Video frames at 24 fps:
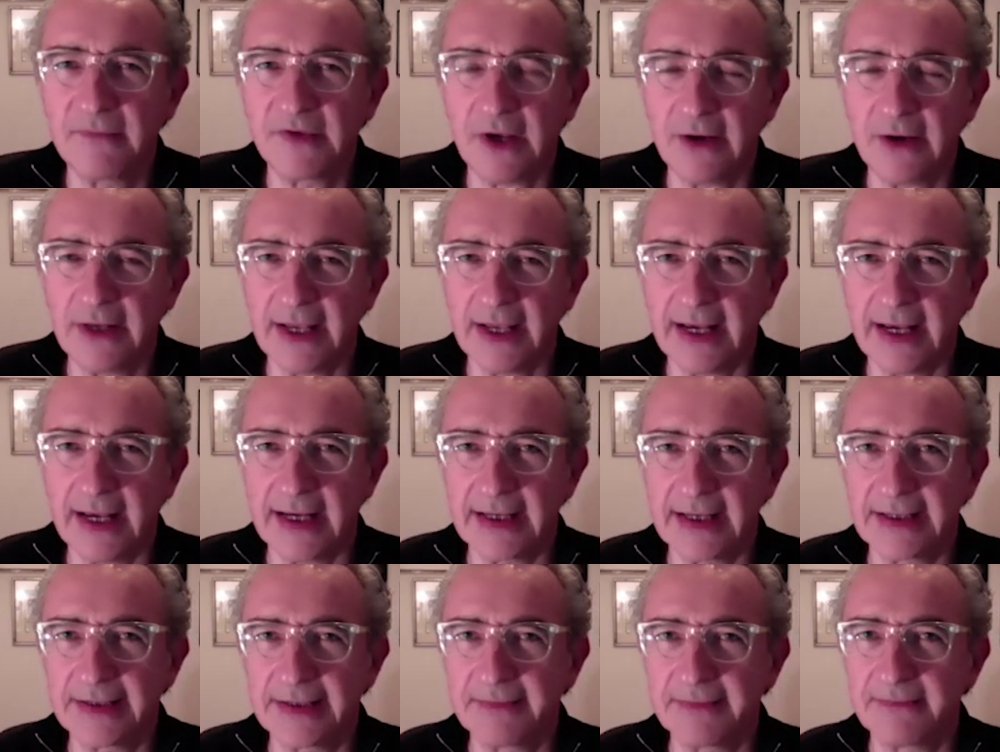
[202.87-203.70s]
Tony
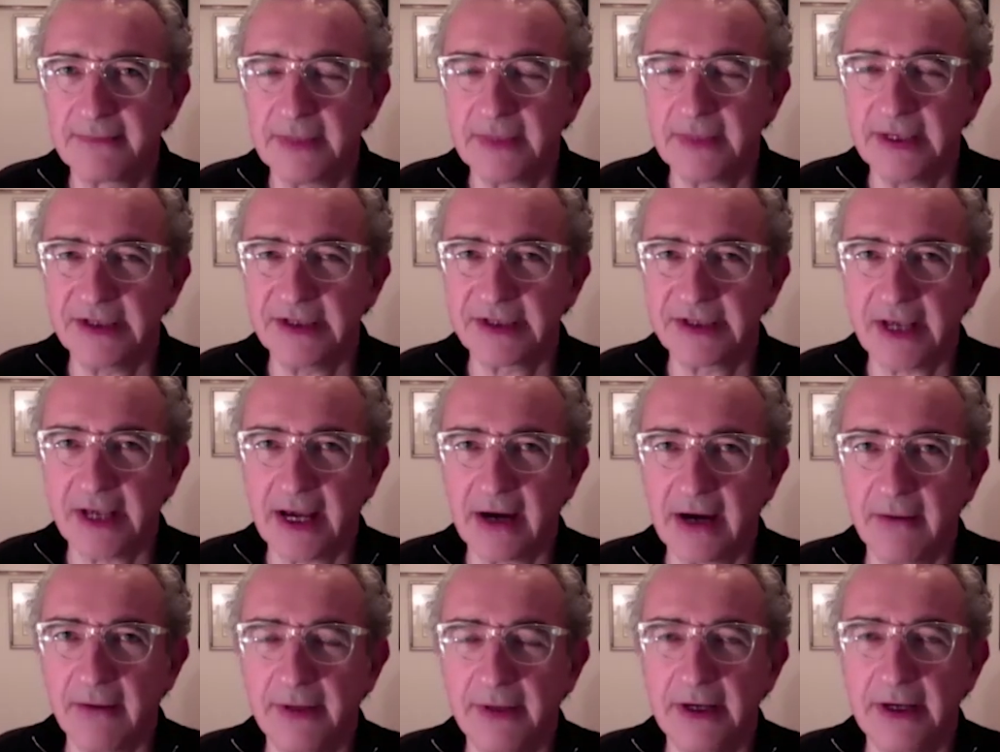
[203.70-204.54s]
had his
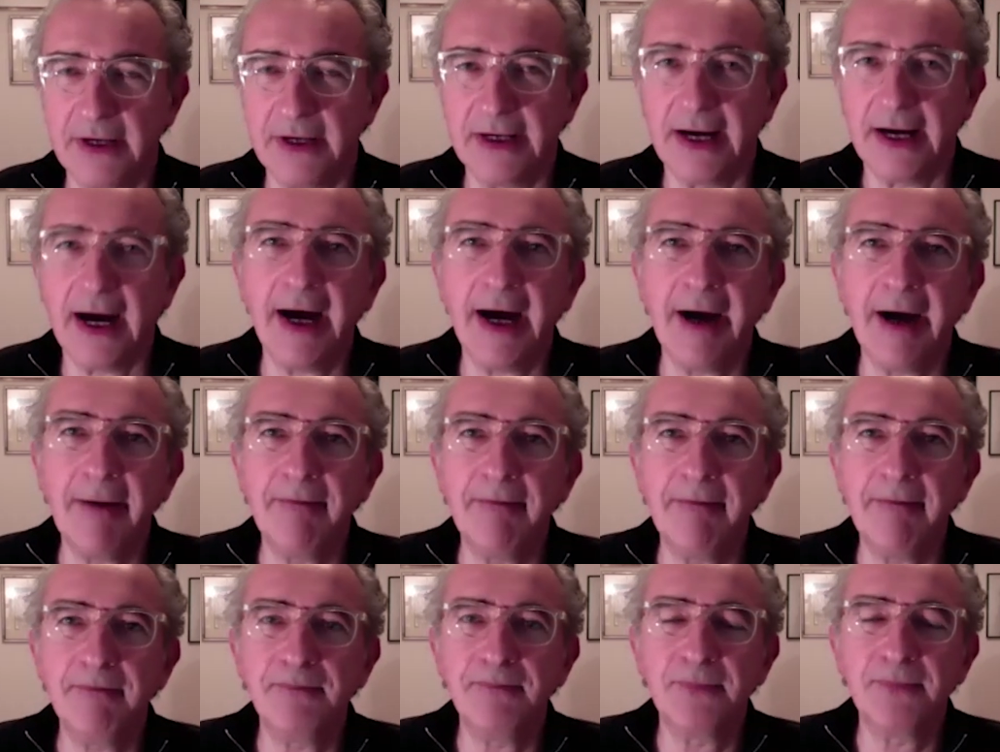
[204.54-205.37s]
out, but
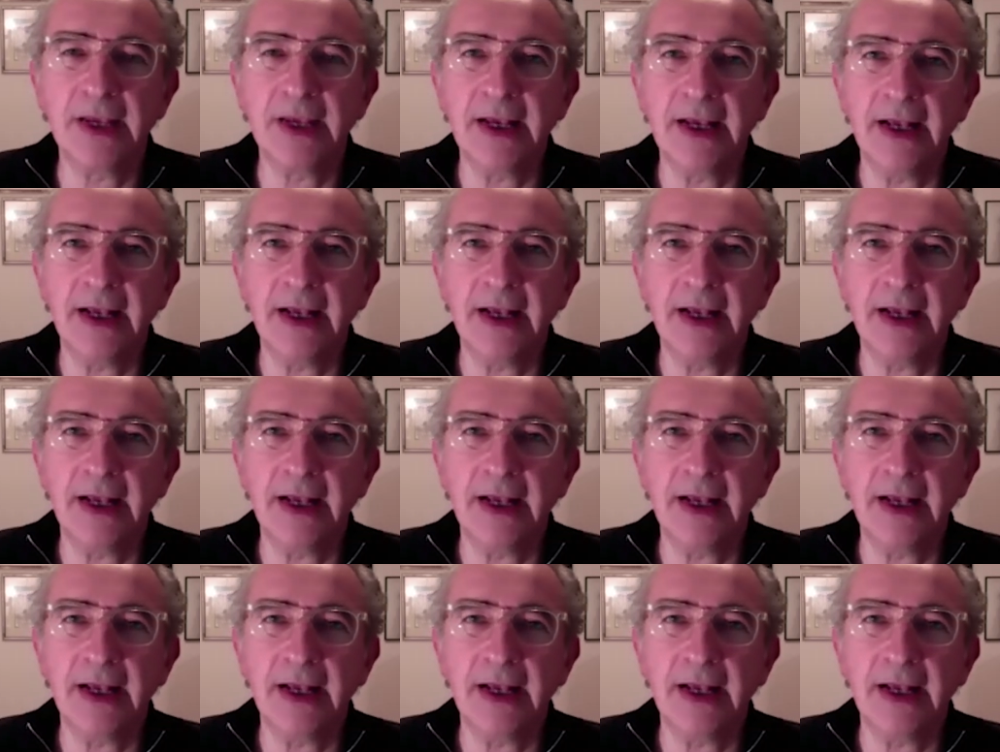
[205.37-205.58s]
um,